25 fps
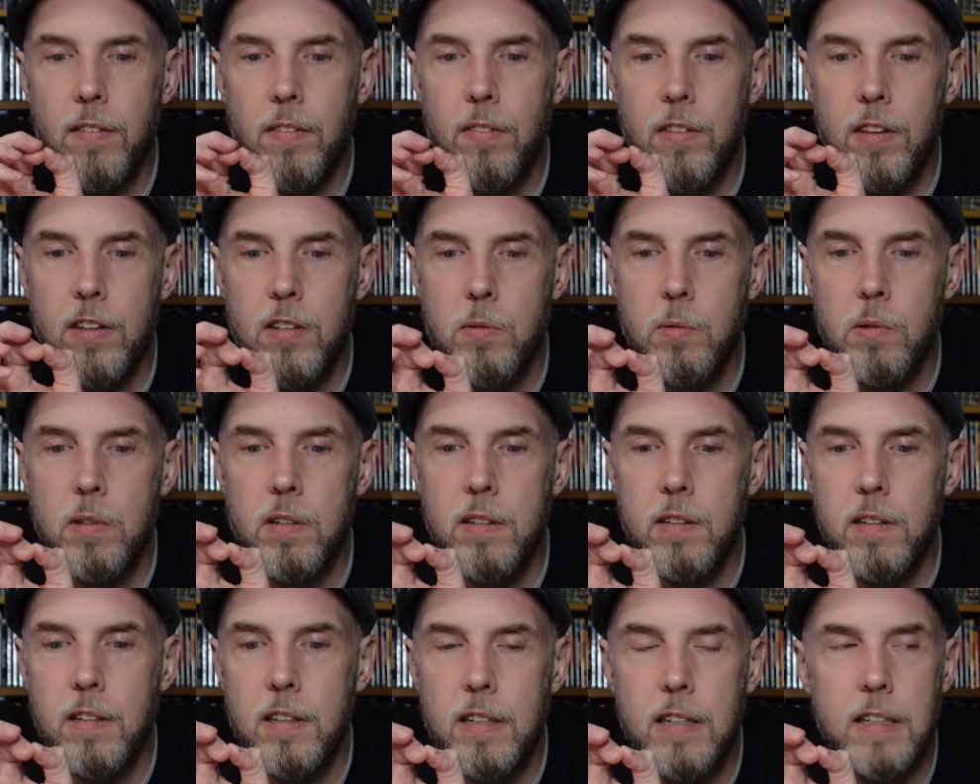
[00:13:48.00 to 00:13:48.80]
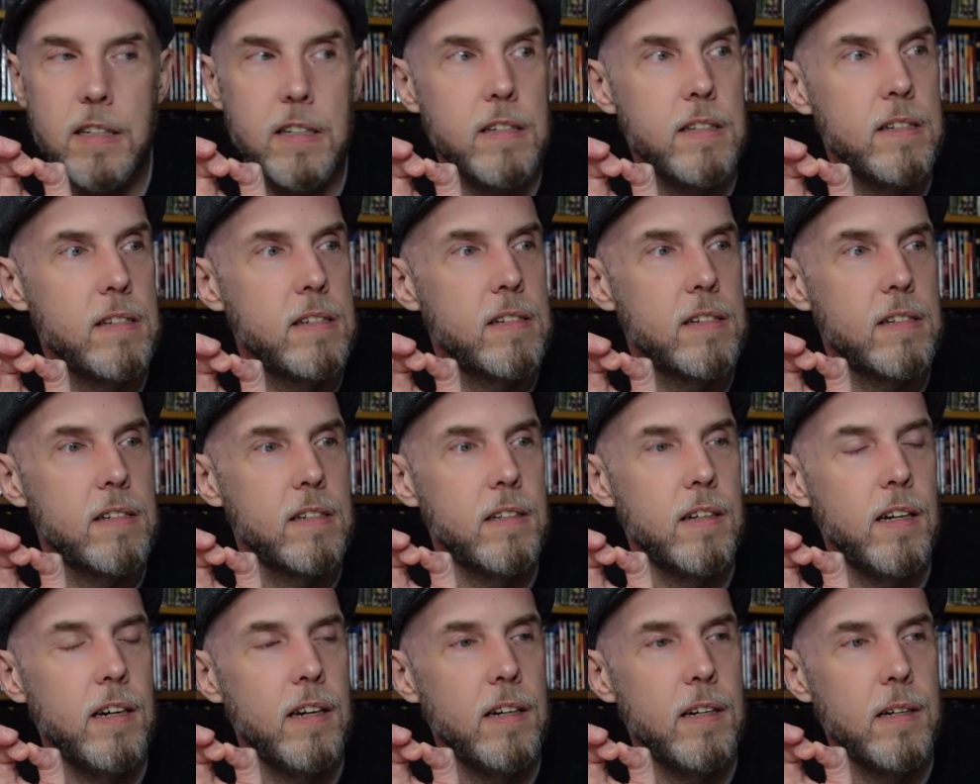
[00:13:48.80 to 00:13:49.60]
this one is
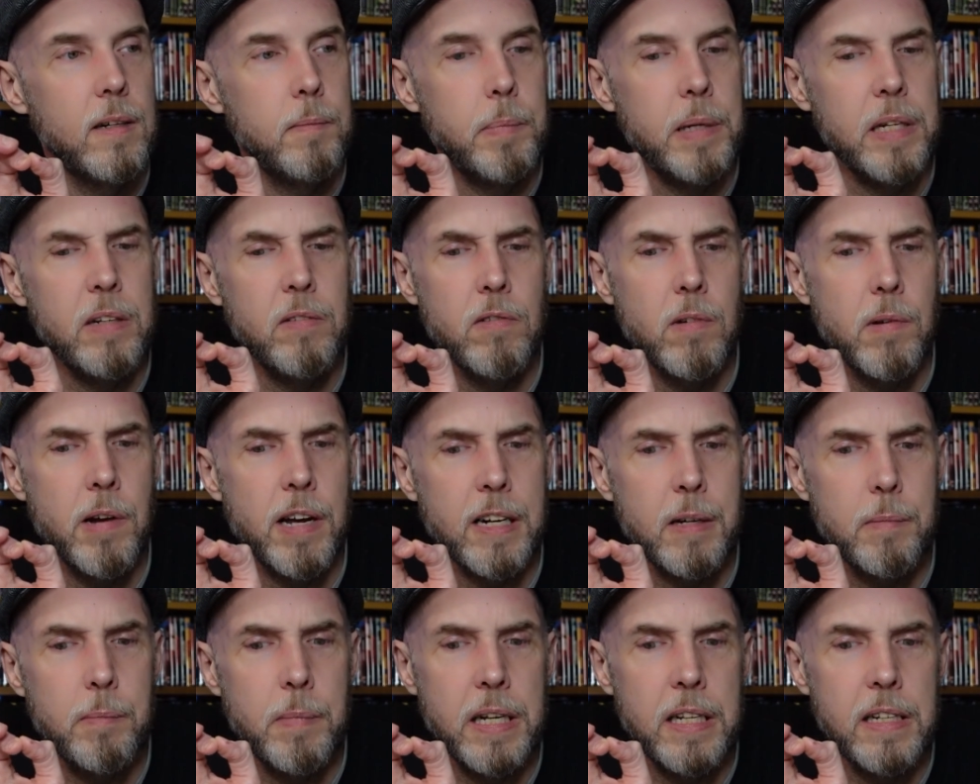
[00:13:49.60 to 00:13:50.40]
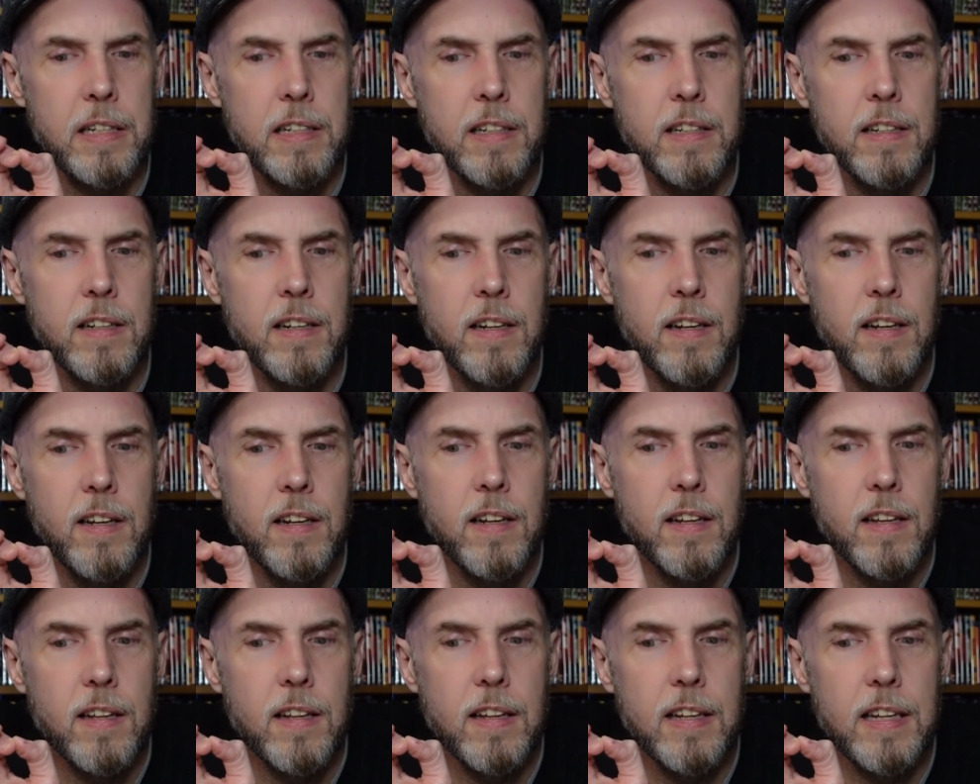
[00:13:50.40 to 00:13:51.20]
uh, been recommended.
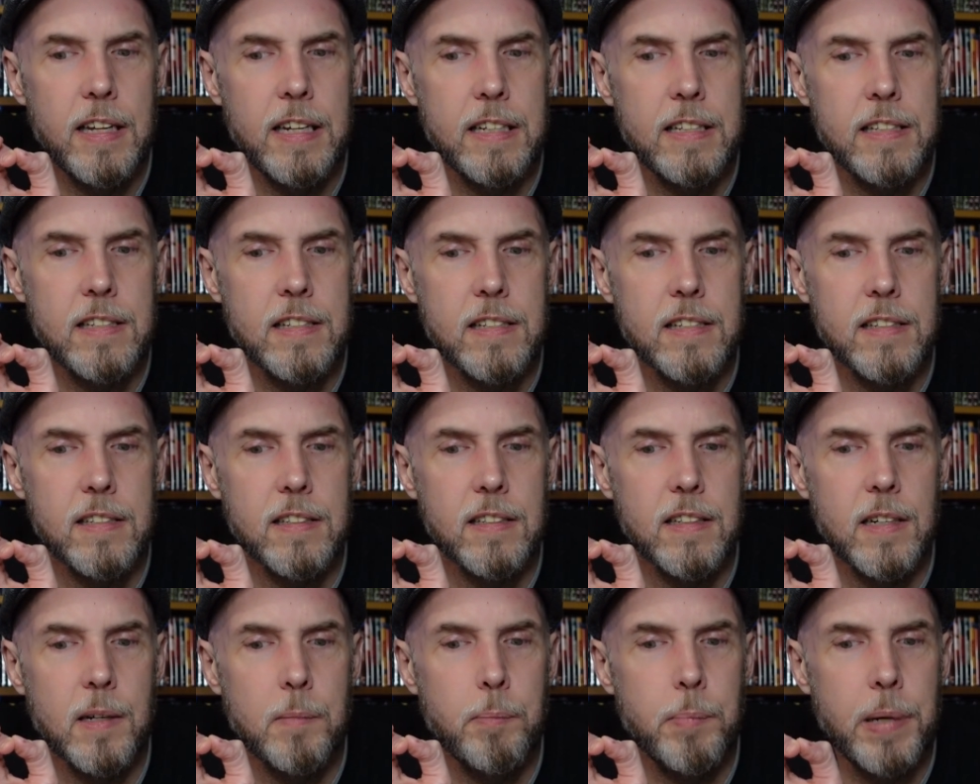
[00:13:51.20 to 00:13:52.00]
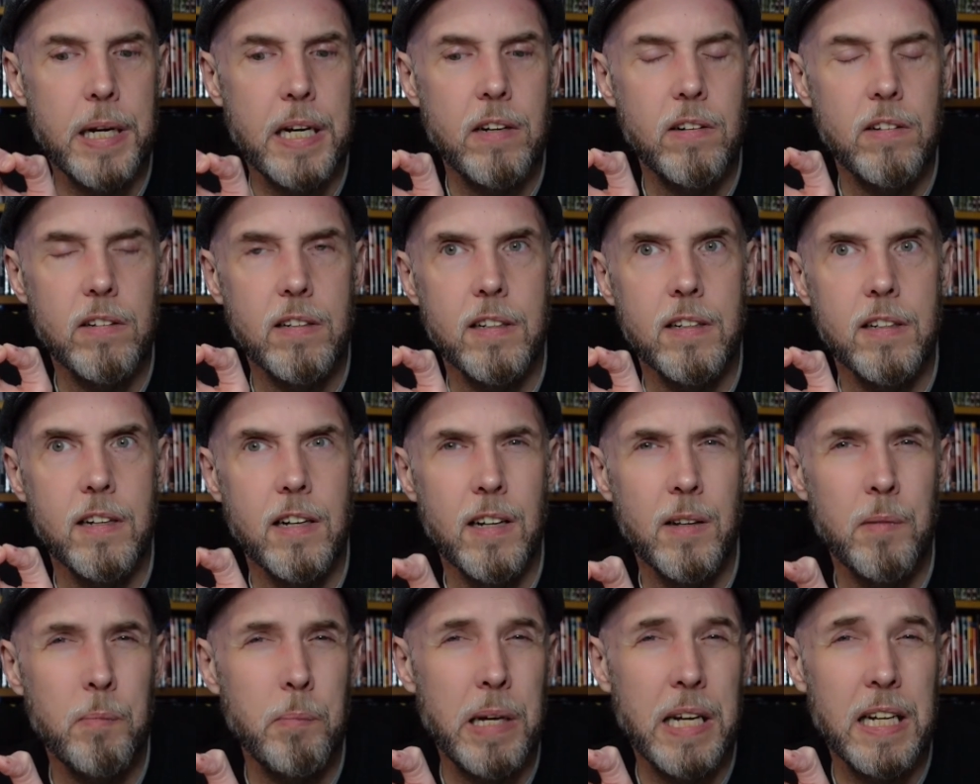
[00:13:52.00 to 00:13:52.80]
It's about an
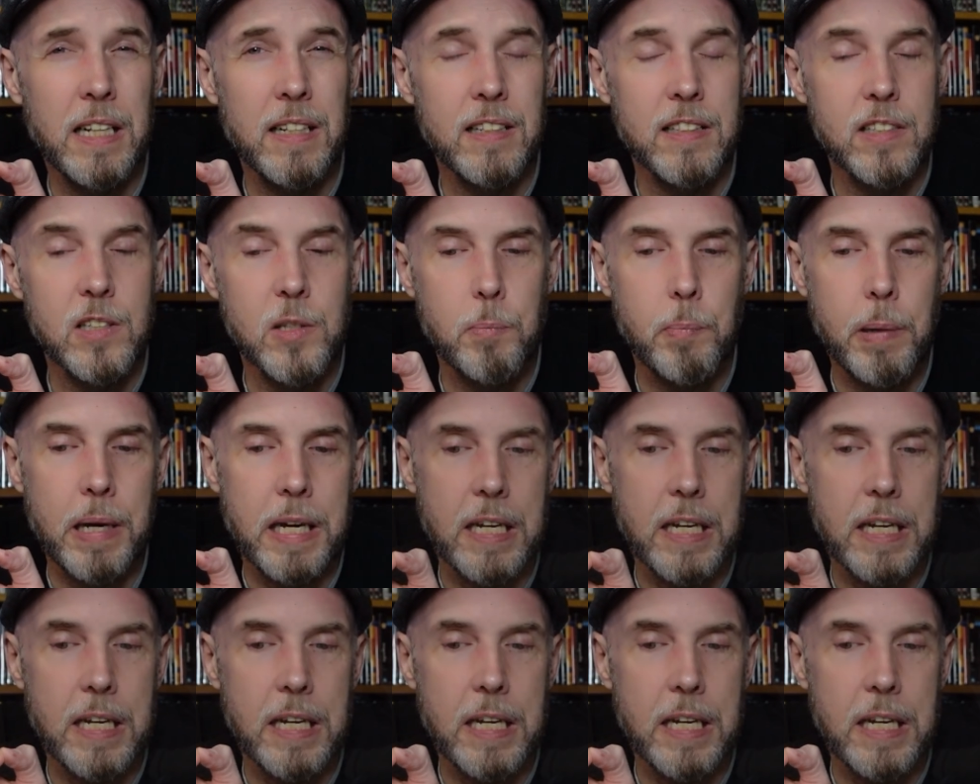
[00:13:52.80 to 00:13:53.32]
unbalanced